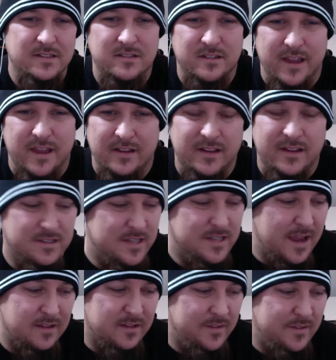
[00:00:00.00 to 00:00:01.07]
Yeah,
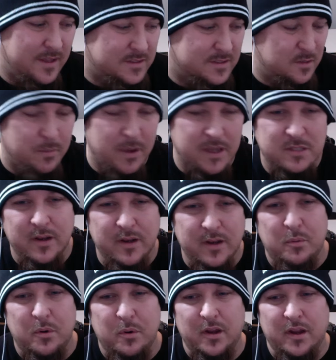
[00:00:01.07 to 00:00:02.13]
exactly. That's the best way to
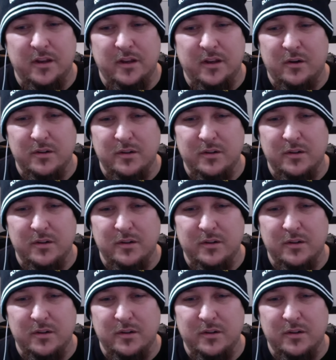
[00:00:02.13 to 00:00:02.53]
put it, is,